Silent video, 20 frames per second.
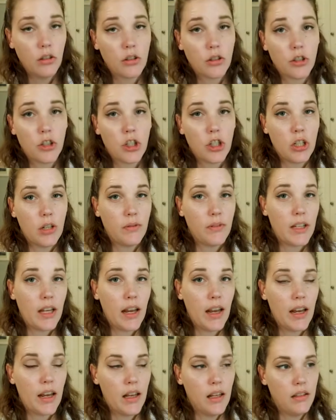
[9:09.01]
or Shift
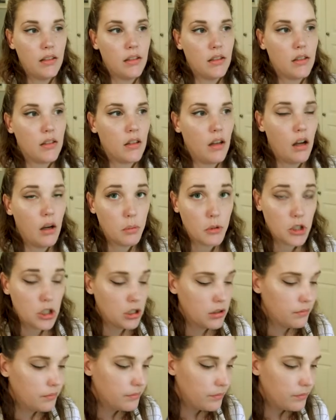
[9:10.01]
and Option,